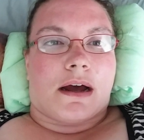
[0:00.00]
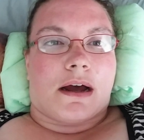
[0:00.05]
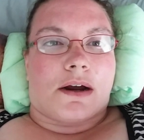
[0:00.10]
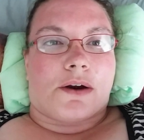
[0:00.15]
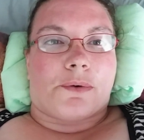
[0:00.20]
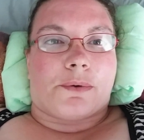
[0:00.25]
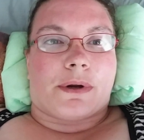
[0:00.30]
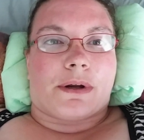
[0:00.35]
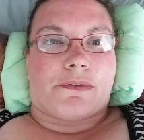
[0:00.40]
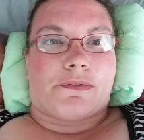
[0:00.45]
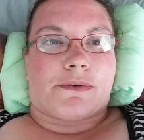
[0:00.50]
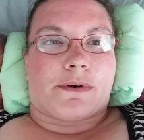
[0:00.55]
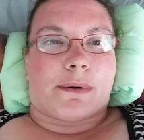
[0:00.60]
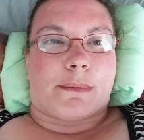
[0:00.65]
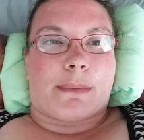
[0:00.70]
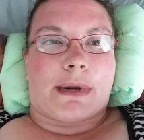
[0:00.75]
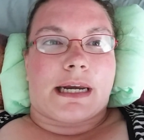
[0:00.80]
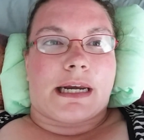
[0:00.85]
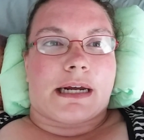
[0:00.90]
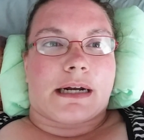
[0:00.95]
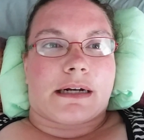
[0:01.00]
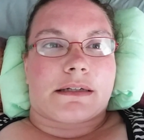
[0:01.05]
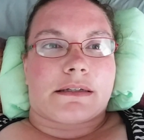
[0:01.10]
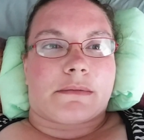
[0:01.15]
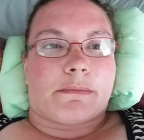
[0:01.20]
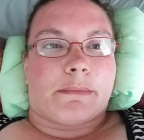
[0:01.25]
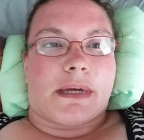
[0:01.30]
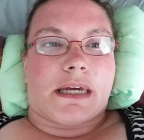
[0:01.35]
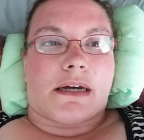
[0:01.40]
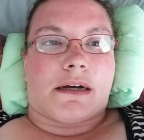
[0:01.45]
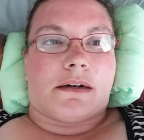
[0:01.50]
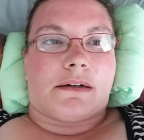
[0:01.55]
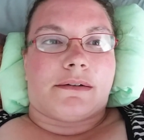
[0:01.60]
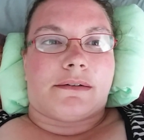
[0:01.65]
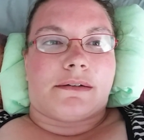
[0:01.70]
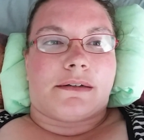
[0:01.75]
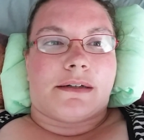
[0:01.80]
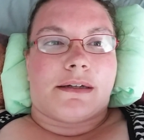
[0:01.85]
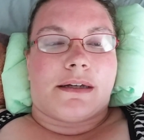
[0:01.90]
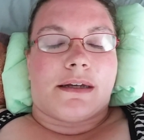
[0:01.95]
hungry for my next meal.
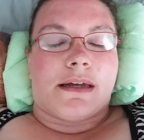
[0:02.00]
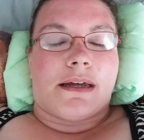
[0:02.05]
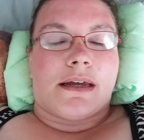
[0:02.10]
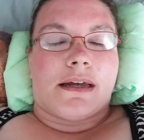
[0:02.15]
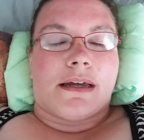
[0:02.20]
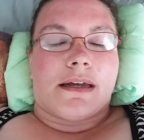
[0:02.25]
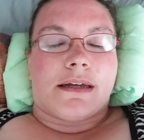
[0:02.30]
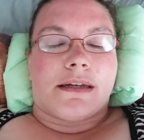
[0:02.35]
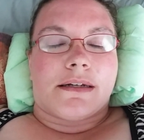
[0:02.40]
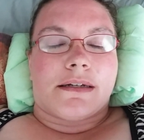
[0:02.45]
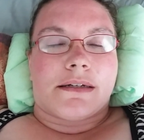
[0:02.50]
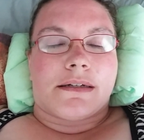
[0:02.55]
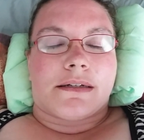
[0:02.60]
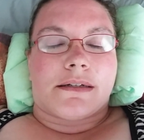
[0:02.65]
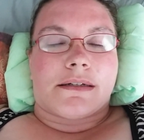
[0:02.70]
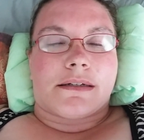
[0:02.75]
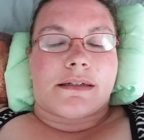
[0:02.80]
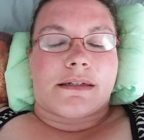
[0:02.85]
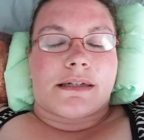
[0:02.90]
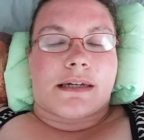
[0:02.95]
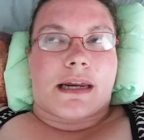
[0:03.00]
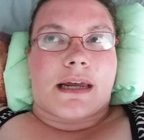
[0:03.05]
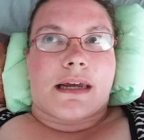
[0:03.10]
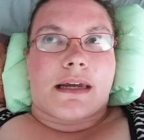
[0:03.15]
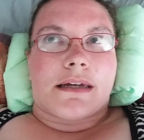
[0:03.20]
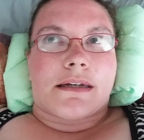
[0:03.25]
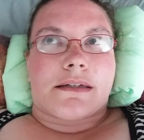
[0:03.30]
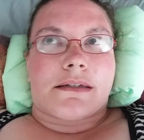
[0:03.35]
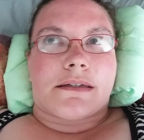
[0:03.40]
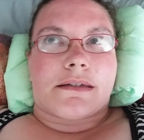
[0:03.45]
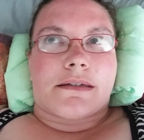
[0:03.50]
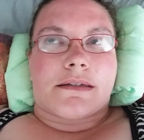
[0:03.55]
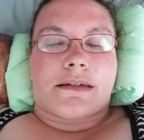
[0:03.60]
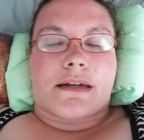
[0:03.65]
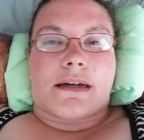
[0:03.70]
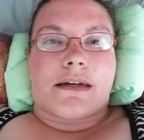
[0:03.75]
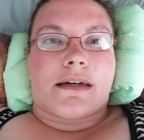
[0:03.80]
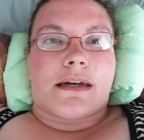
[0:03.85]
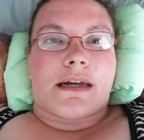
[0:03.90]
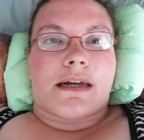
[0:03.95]
Today is
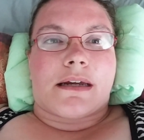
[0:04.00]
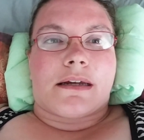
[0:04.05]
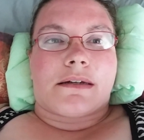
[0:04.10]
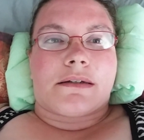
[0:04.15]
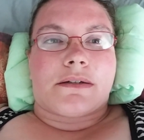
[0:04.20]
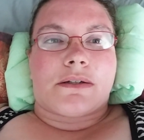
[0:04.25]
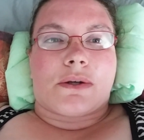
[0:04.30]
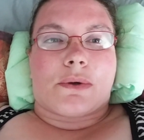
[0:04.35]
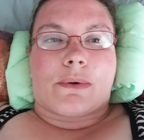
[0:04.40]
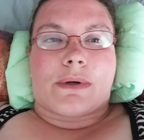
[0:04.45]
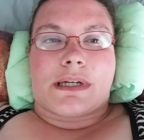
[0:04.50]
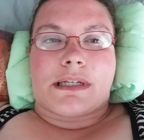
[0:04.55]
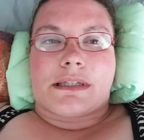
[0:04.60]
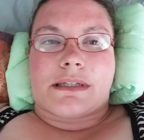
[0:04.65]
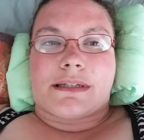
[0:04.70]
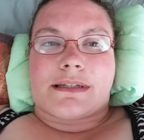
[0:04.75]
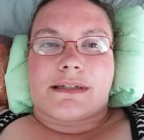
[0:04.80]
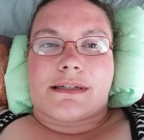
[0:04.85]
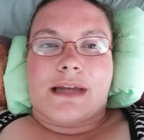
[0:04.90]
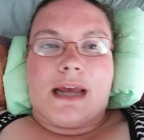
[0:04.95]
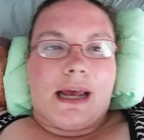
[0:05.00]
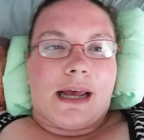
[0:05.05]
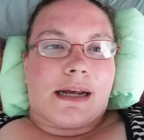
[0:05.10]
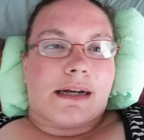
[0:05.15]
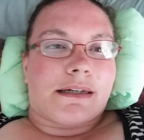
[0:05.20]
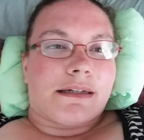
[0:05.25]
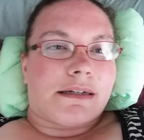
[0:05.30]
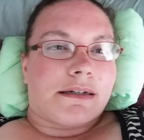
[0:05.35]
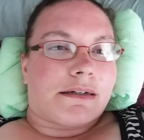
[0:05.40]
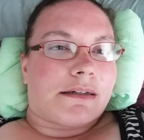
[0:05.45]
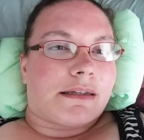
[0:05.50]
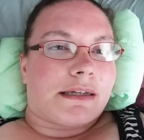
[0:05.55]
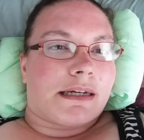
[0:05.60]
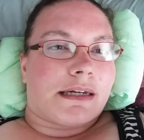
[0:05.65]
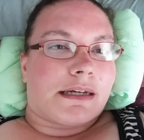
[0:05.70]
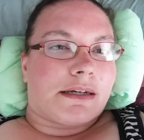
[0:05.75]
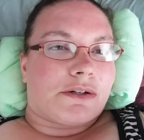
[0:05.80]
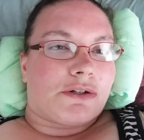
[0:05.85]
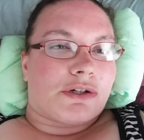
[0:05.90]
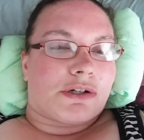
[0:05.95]
Sunday, so it's
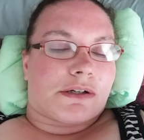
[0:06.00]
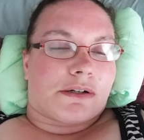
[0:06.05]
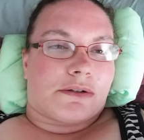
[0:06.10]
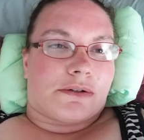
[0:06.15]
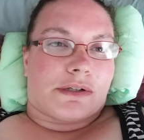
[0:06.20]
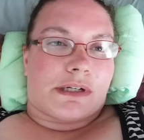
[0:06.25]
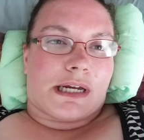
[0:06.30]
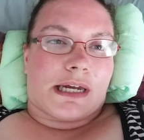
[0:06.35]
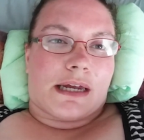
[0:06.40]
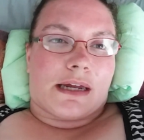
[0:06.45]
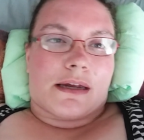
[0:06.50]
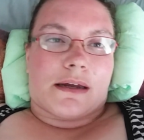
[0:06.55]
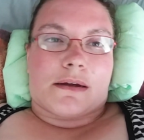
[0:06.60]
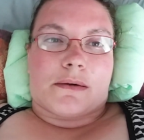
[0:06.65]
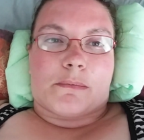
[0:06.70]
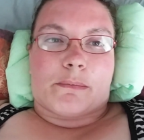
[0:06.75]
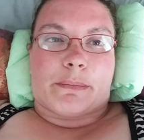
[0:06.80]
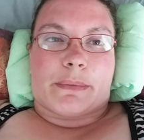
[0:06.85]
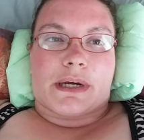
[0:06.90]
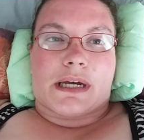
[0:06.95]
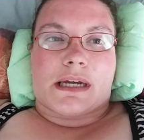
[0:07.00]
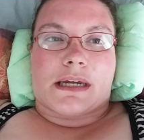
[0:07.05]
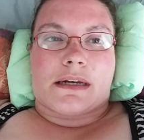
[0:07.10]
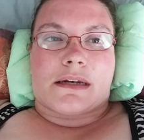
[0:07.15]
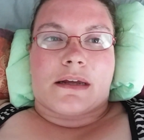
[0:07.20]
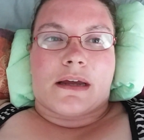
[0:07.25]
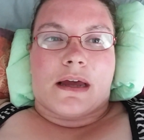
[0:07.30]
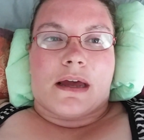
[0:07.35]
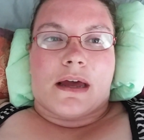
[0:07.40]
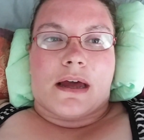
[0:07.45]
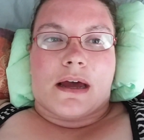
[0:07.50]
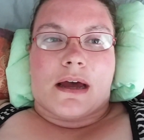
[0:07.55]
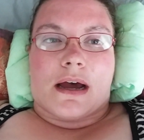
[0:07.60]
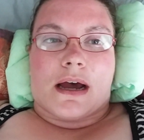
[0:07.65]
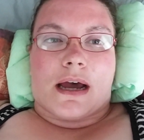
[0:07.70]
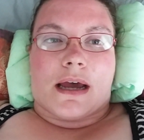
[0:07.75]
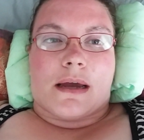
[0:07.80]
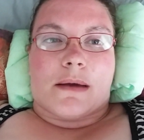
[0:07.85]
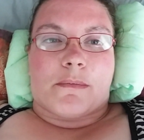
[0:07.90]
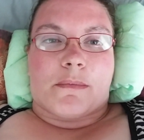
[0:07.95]
technically a chill day, but
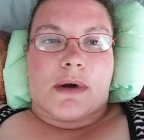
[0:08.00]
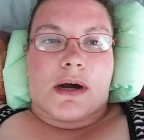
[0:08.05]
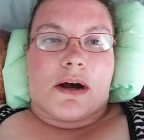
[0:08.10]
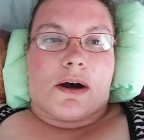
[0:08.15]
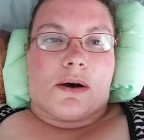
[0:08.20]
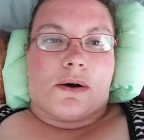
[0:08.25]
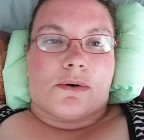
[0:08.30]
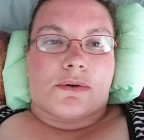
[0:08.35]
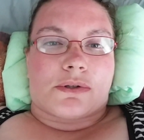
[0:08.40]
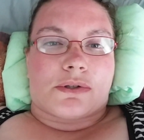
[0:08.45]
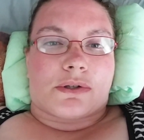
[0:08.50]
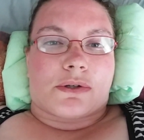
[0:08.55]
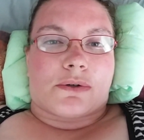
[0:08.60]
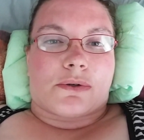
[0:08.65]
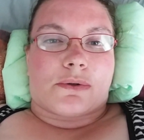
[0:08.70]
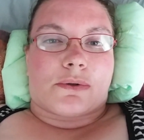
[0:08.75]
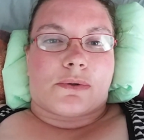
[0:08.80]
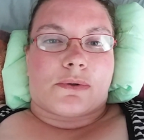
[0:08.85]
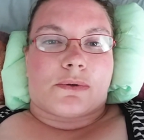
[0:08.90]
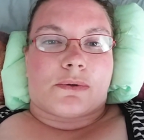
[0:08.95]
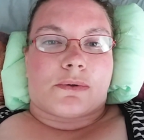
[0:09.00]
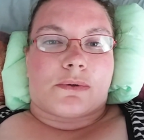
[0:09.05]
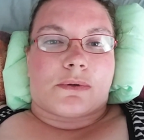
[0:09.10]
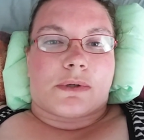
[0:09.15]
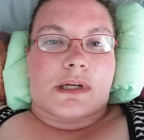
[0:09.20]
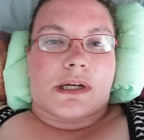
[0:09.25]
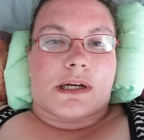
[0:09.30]
I'm also,